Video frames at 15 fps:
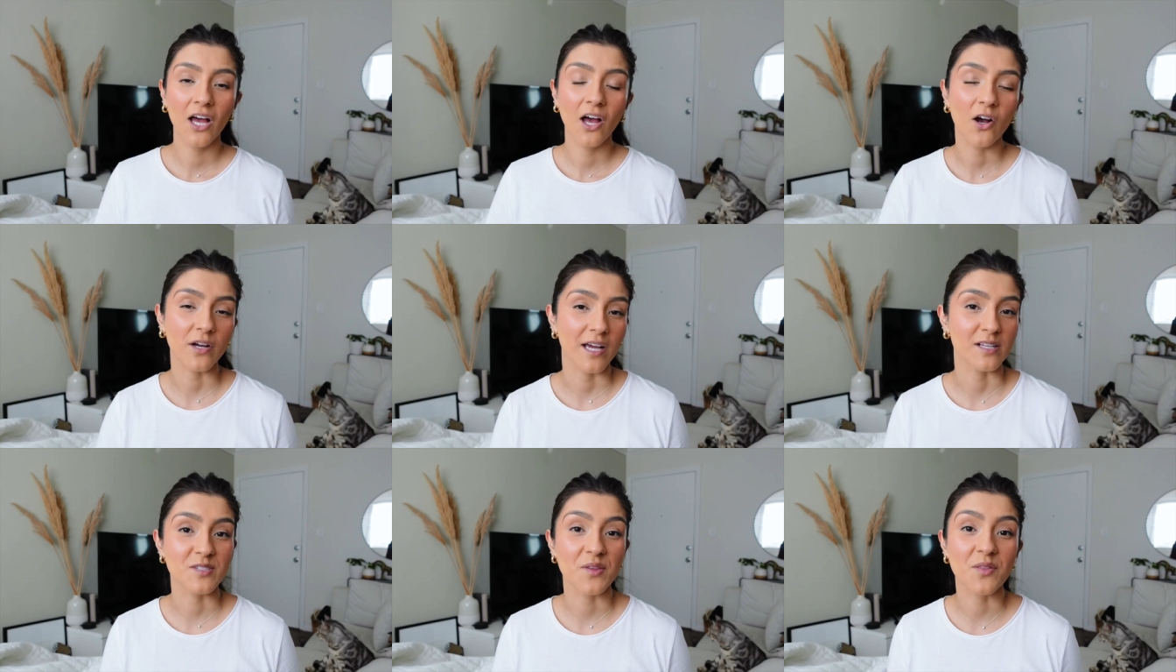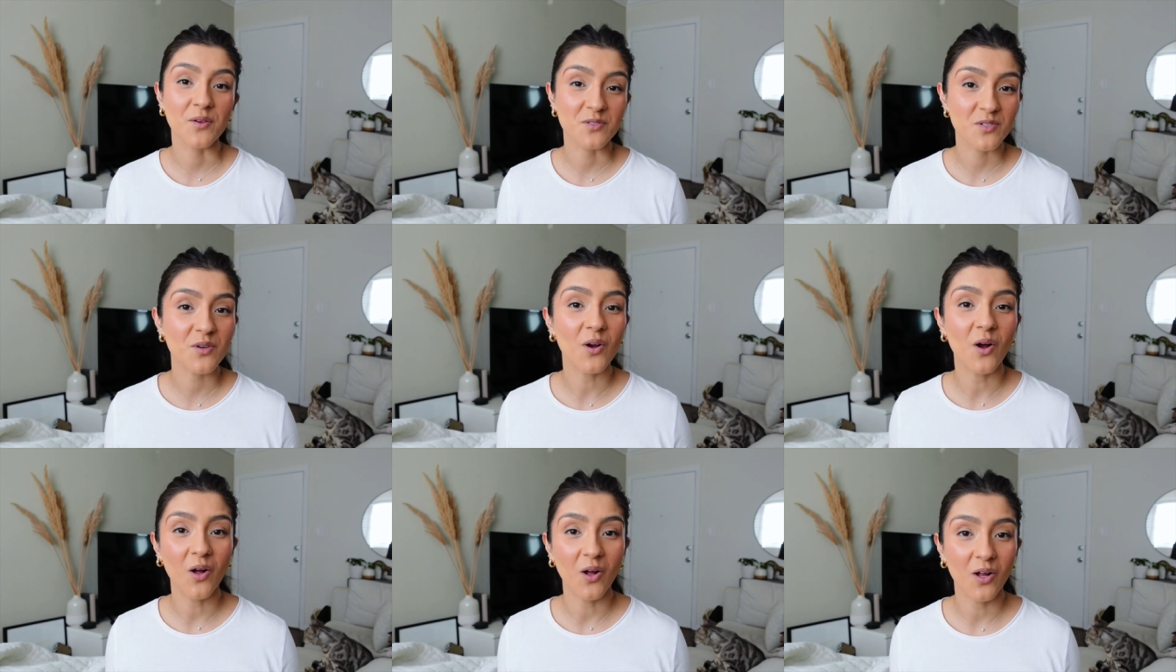Okay, so those
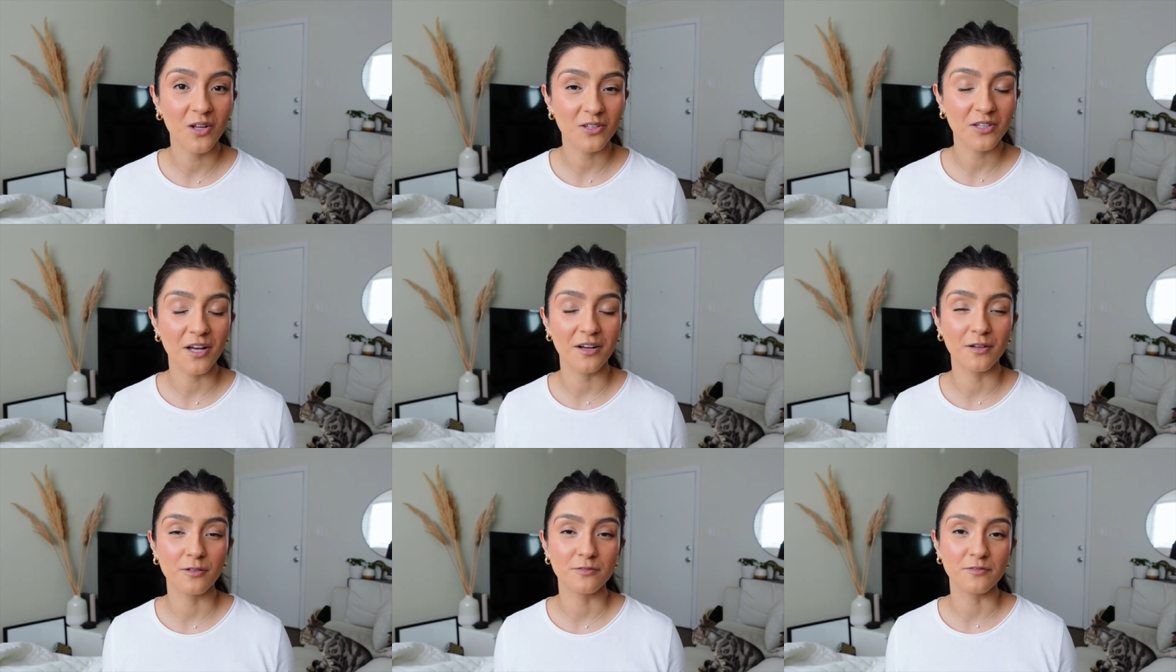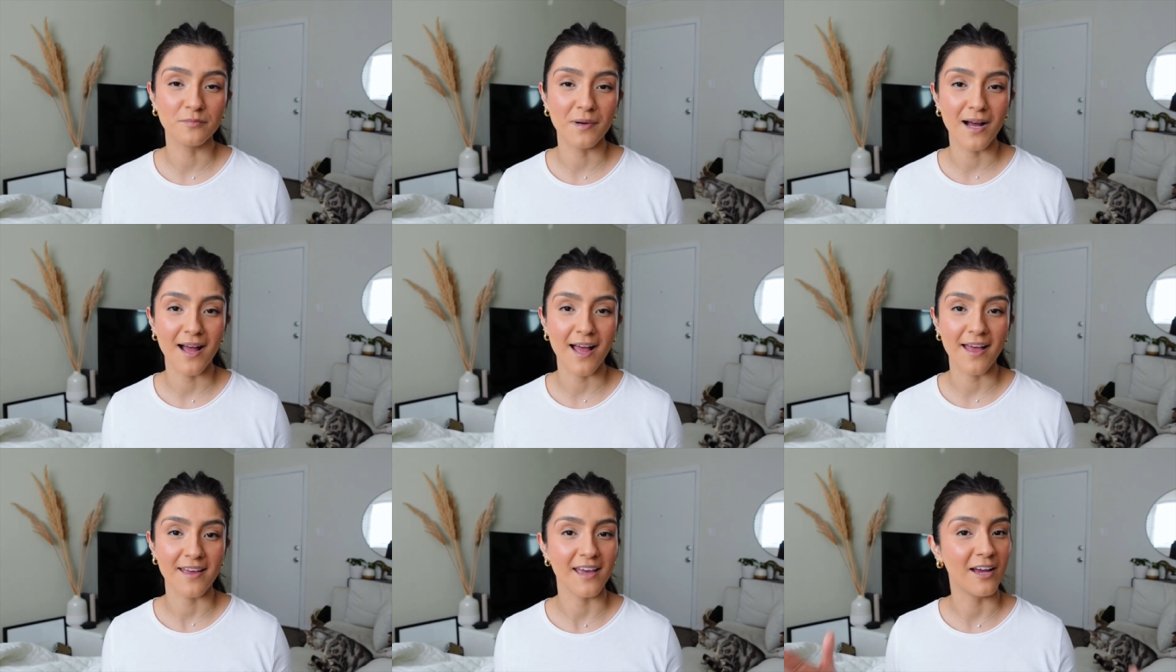are all of
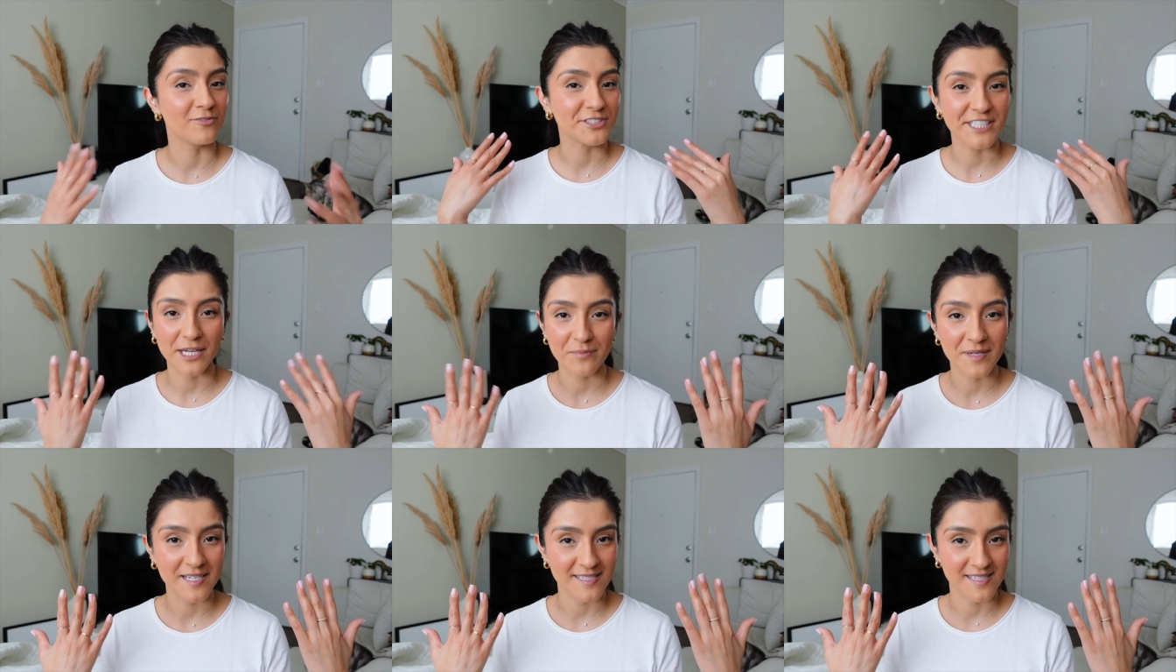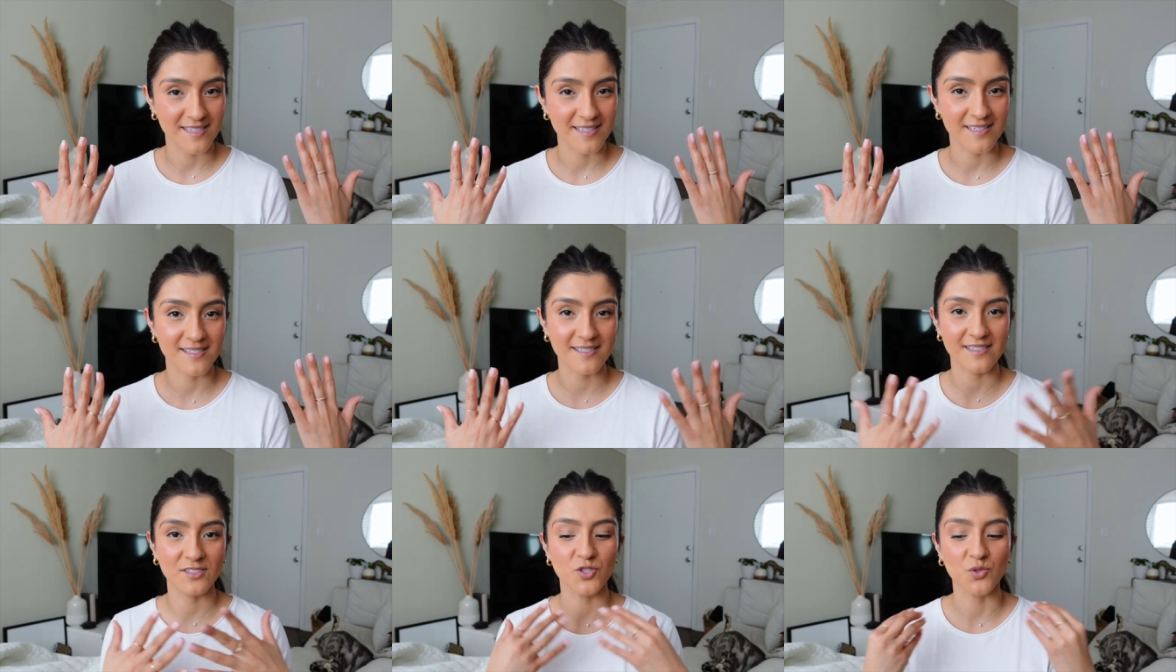my everyday
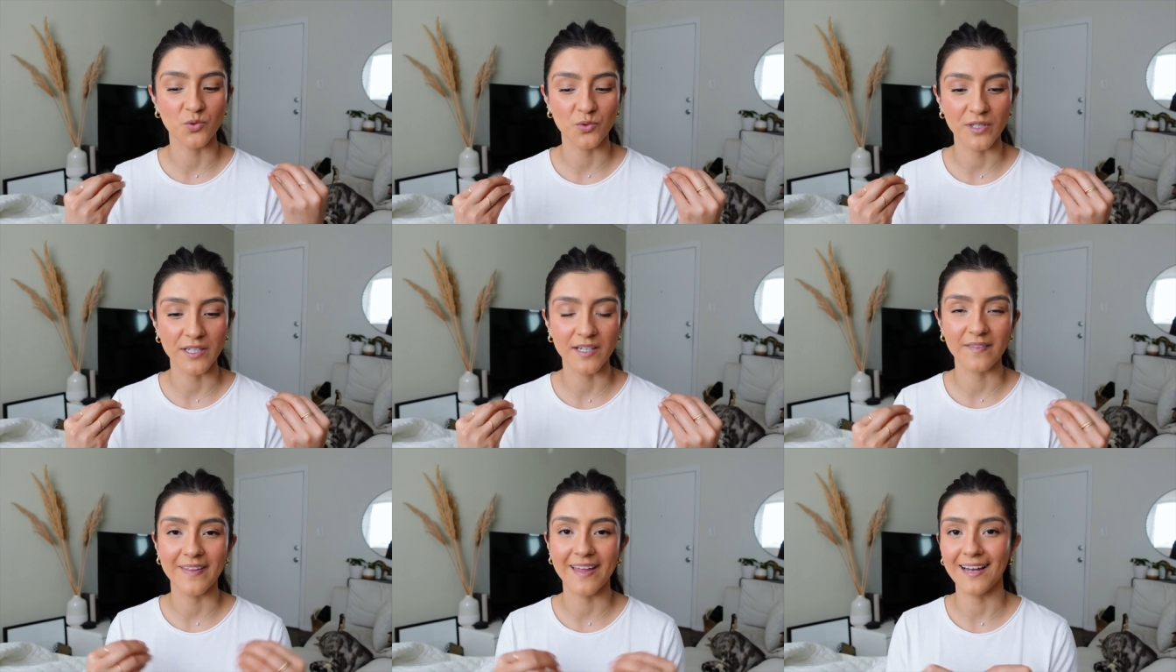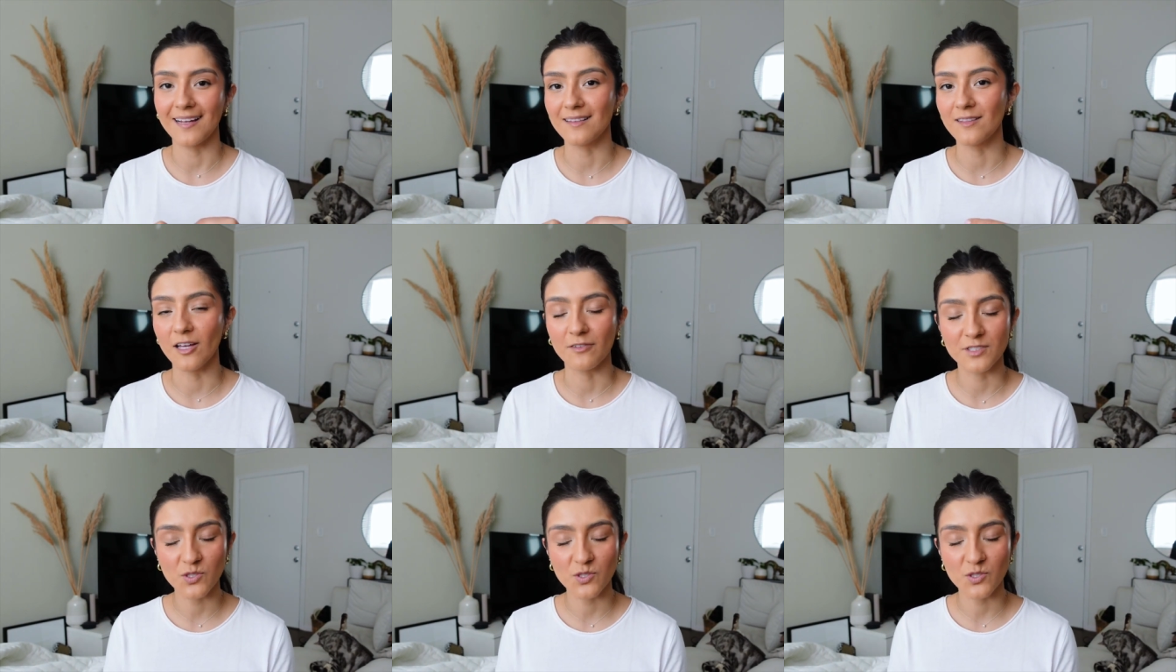pieces, jewelry that I love